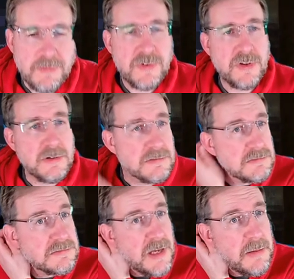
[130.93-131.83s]
So
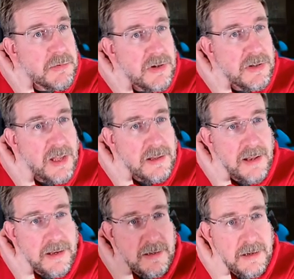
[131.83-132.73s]
I'm going to take
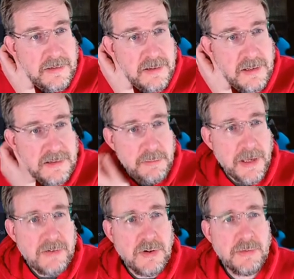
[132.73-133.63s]
London as a as a
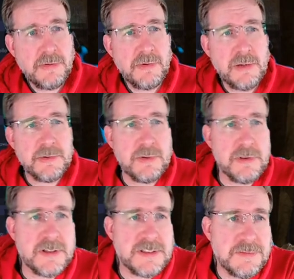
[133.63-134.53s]
backdrop while we do
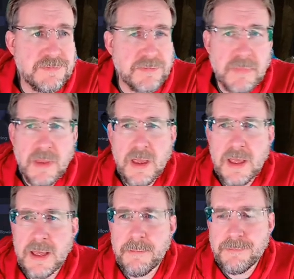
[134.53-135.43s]
this.
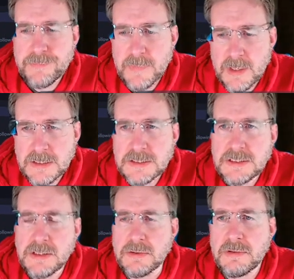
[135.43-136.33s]
Um,
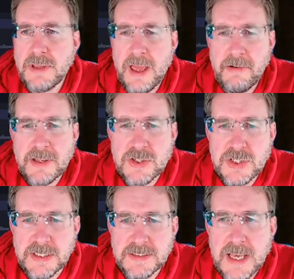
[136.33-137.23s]
so character
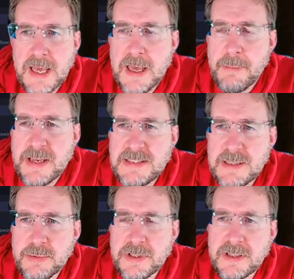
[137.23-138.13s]
sheets.
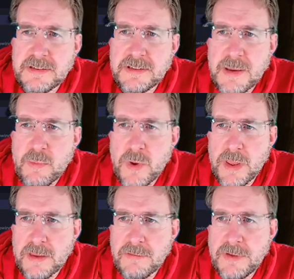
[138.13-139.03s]
Basically, what does it come
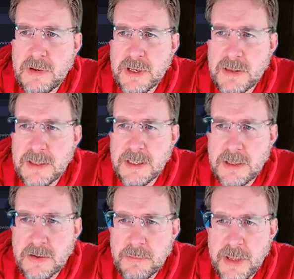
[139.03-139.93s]
with? If you look at the
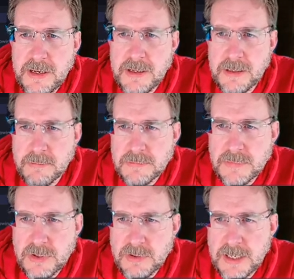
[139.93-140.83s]
compendium,
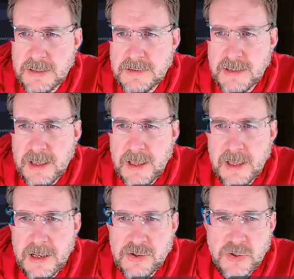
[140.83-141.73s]
you get
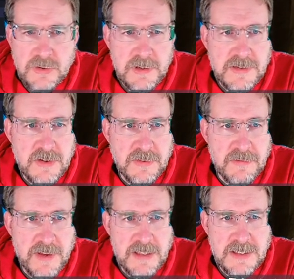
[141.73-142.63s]
a shorter list of
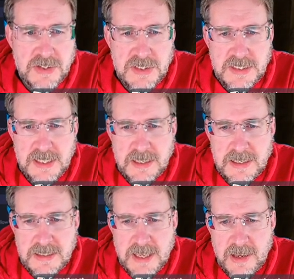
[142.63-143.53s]
advantages here.
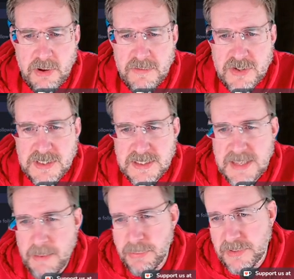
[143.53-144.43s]
These are, however, just
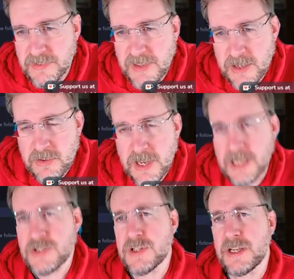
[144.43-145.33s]
samples. They're not
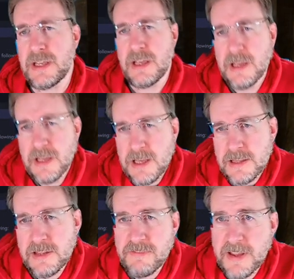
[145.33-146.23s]
actually
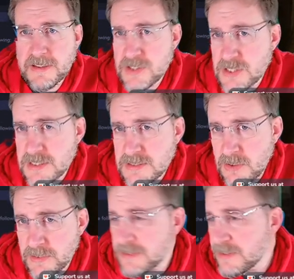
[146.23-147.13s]
the advantages
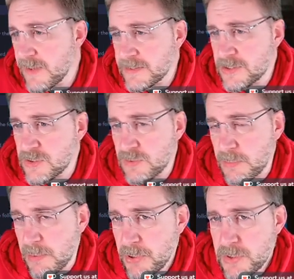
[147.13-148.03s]
or disadvantages from
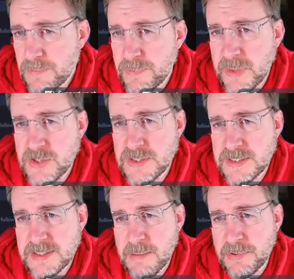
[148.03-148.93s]
the book. They're
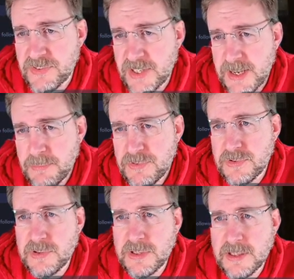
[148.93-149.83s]
just sample setups,
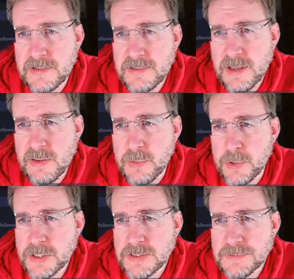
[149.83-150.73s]
so you can see how that
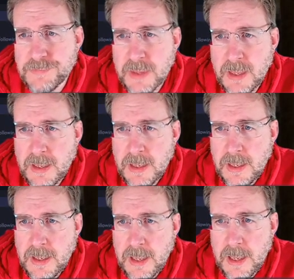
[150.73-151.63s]
works.
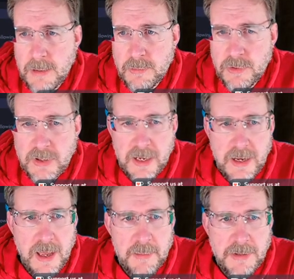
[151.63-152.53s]
Uh, you get
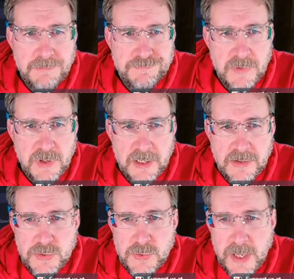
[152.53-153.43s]
armor. You get
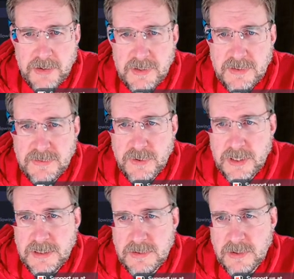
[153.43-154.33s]
two entries for
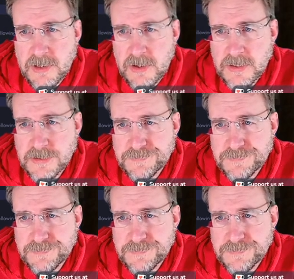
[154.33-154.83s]
it, not a lot.